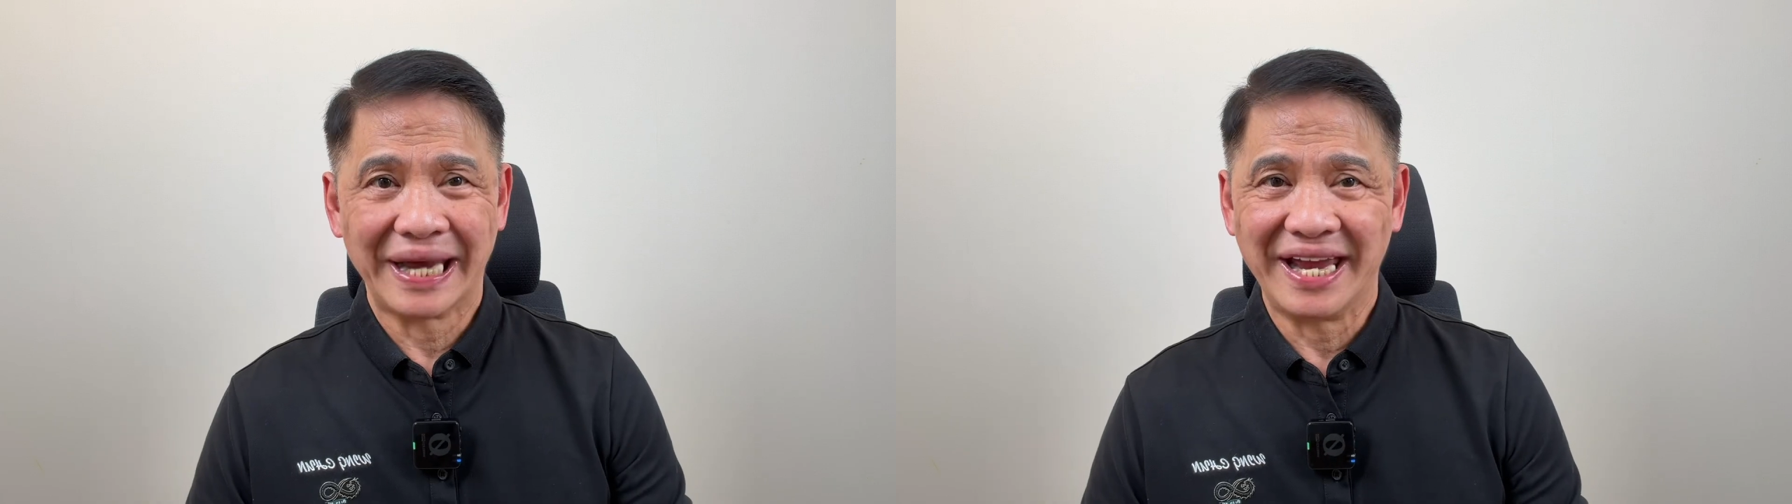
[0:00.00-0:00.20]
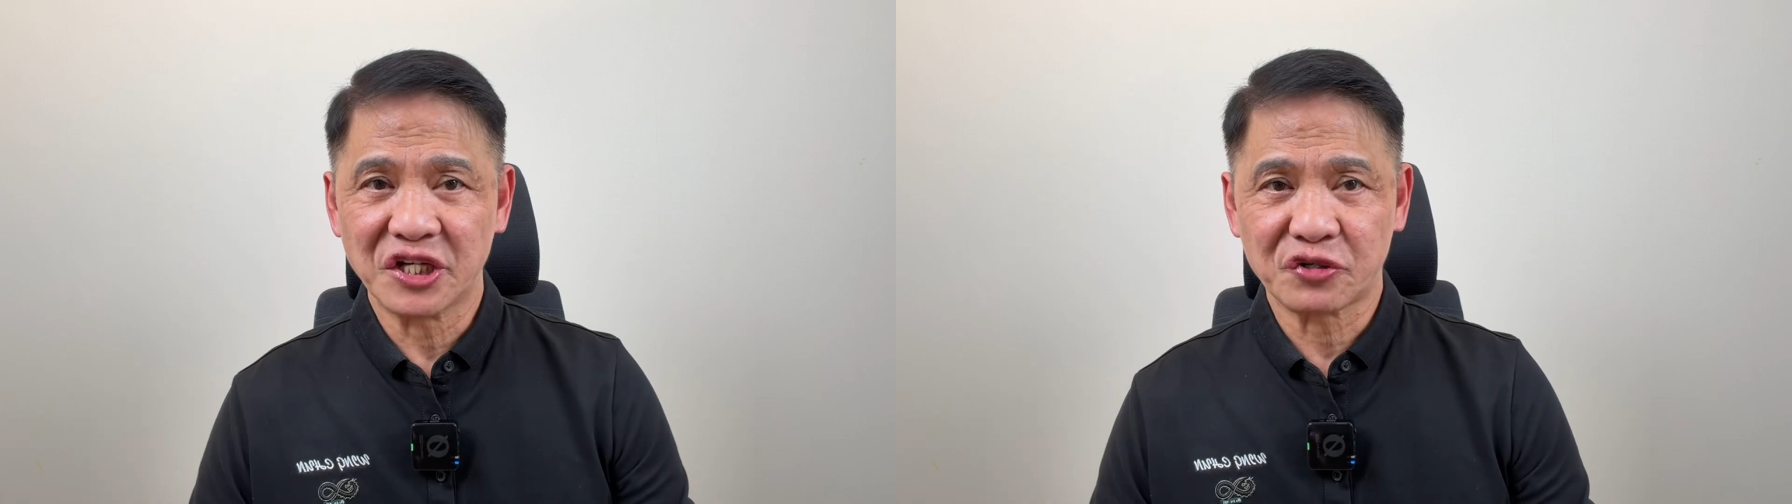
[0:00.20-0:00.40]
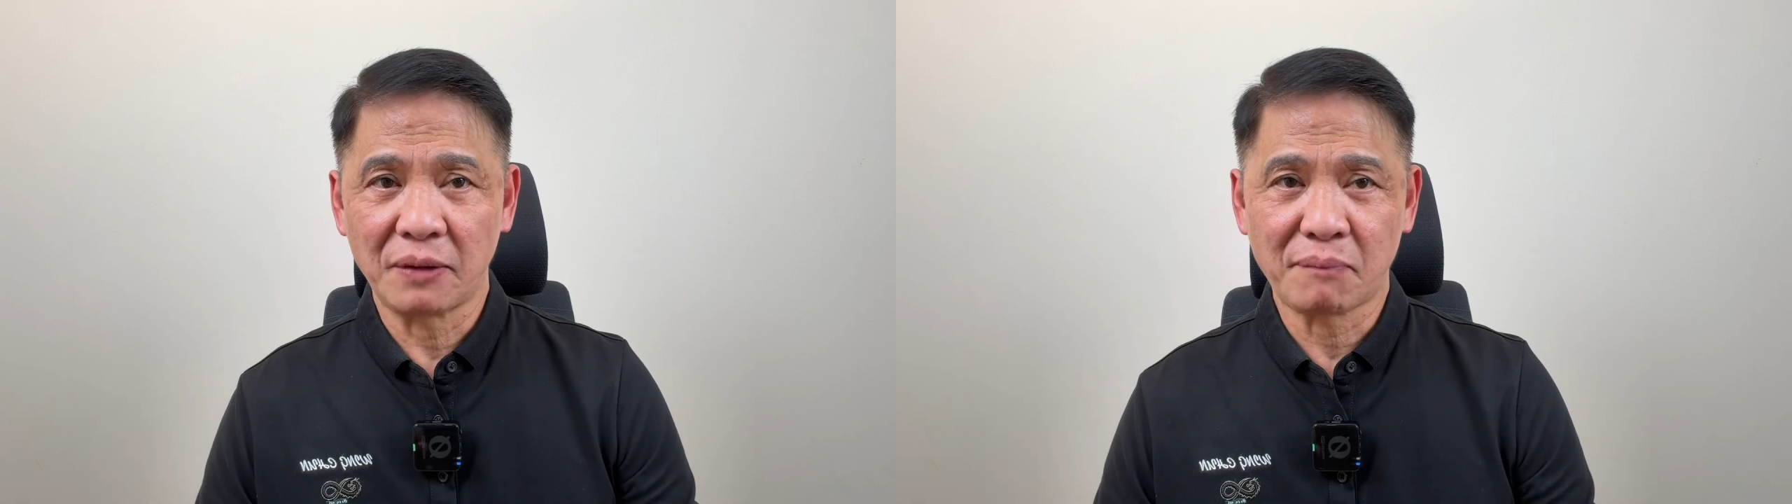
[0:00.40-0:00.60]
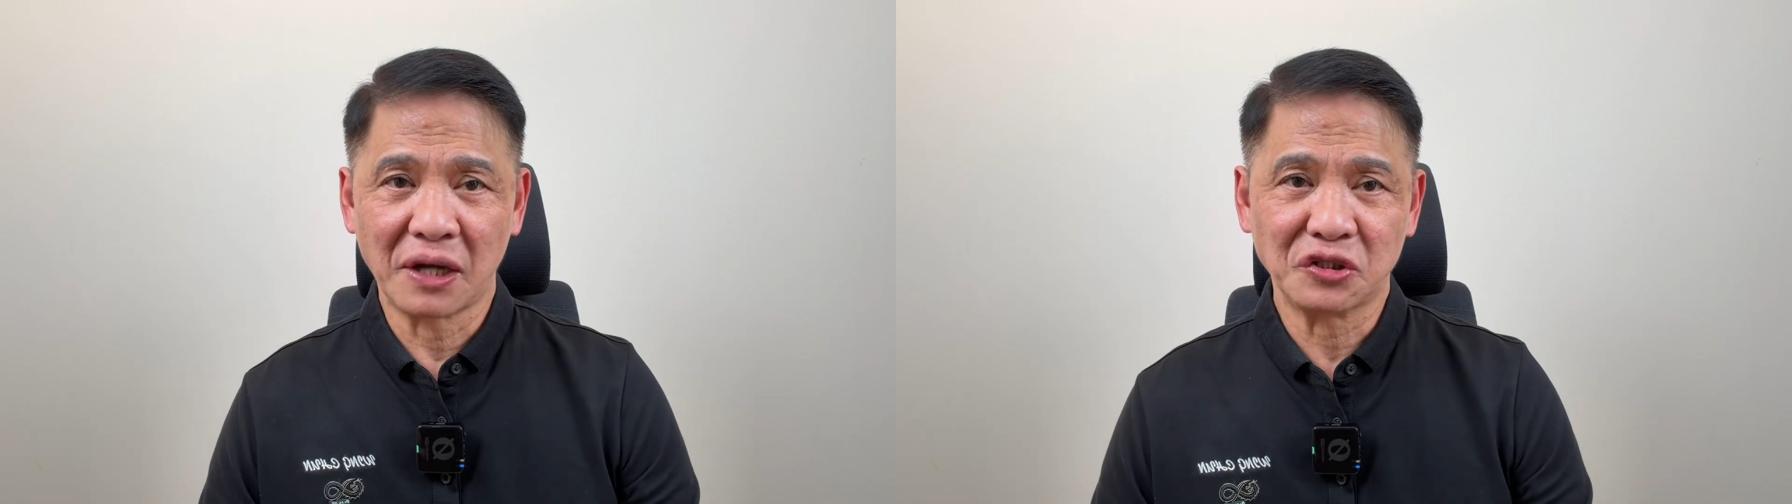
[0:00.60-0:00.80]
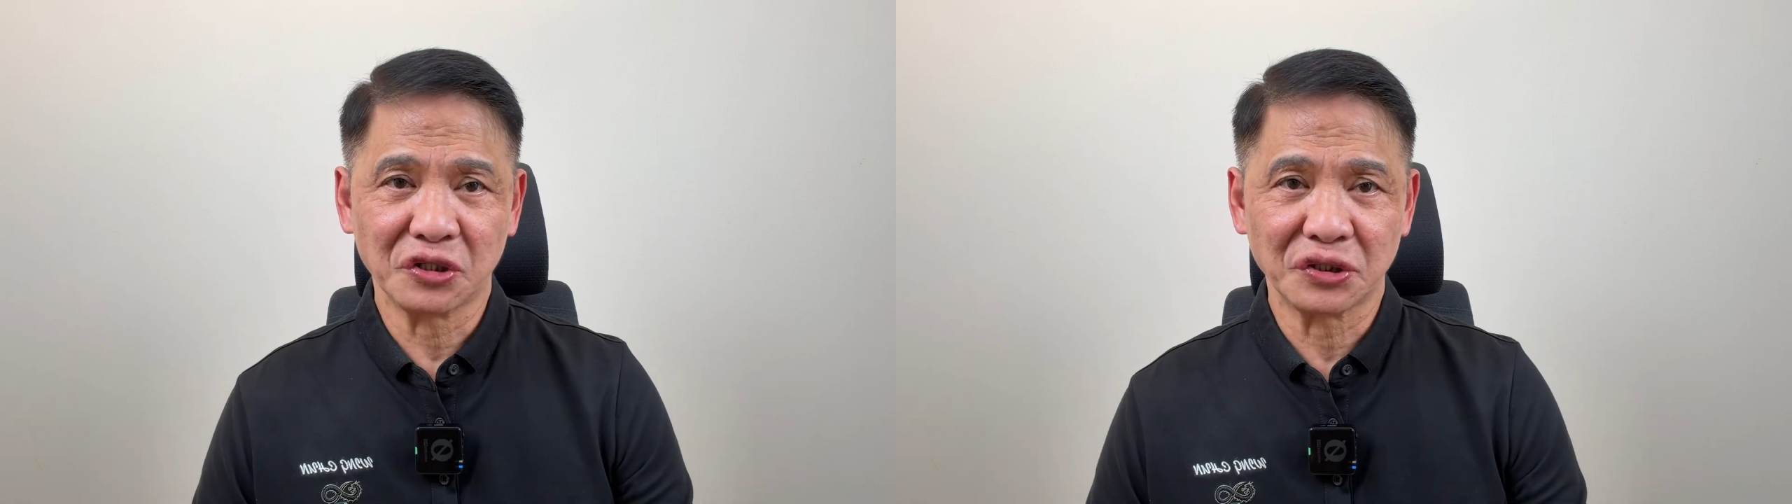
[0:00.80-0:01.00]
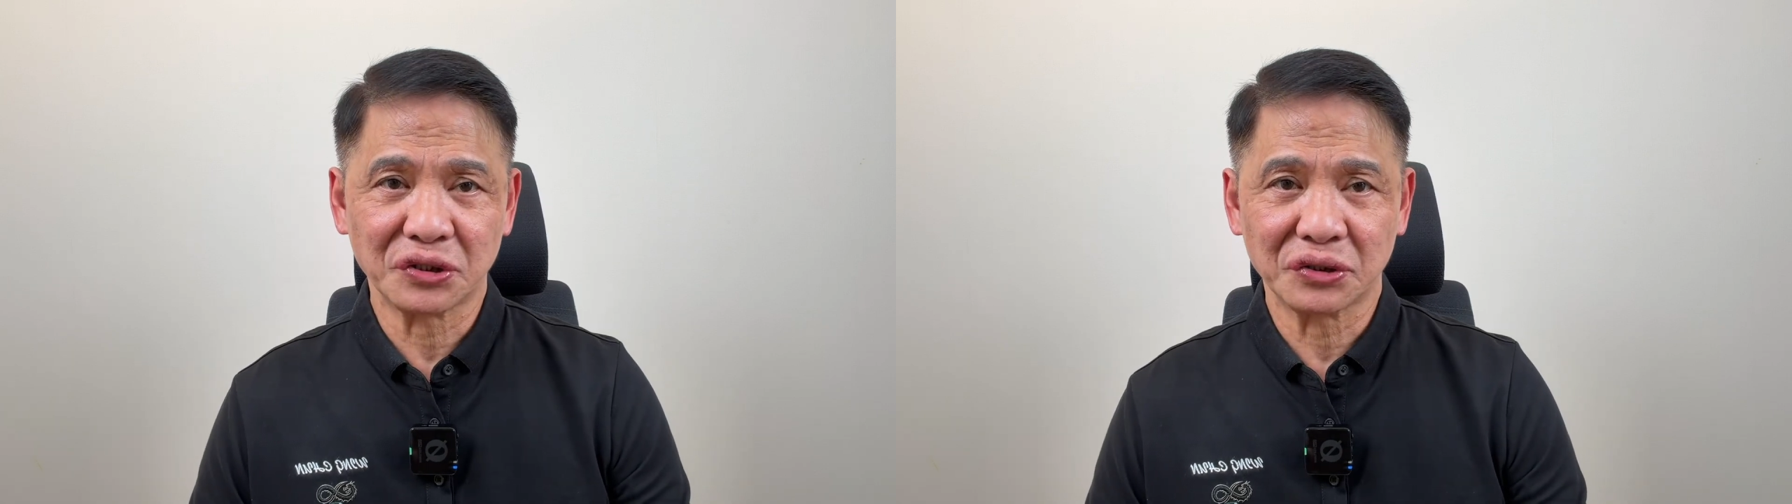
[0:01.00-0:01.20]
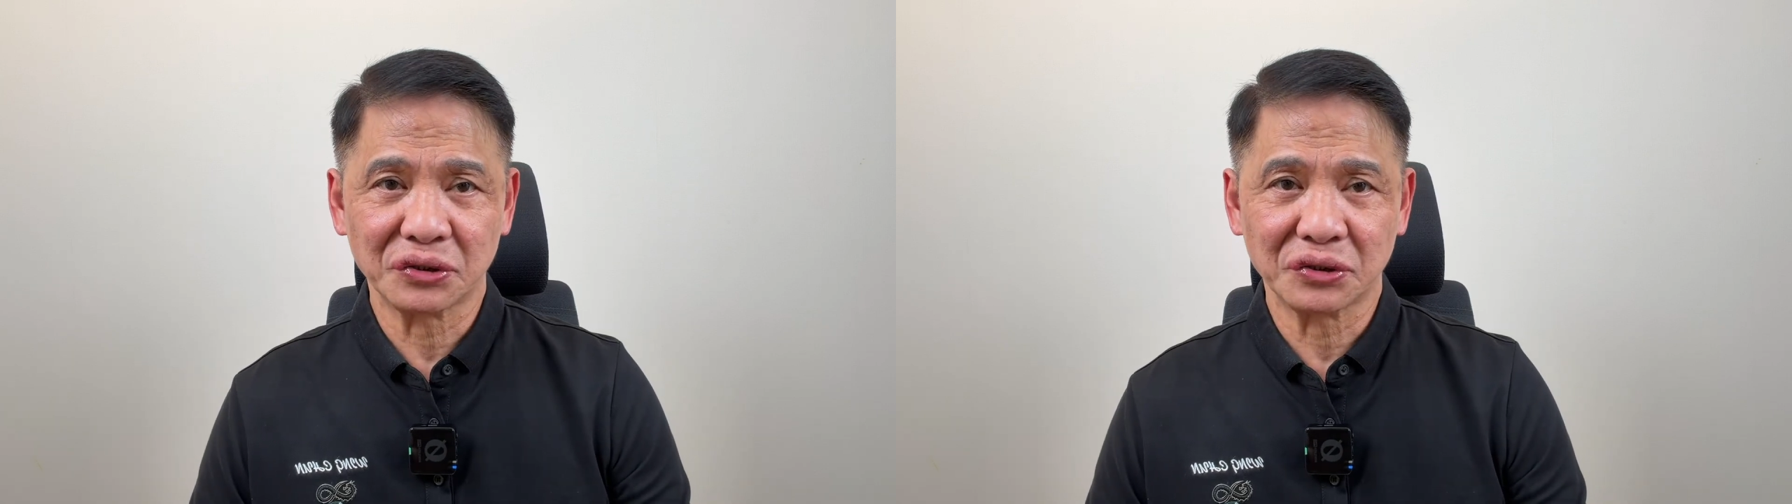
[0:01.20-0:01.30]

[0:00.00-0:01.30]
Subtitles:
and straight punches.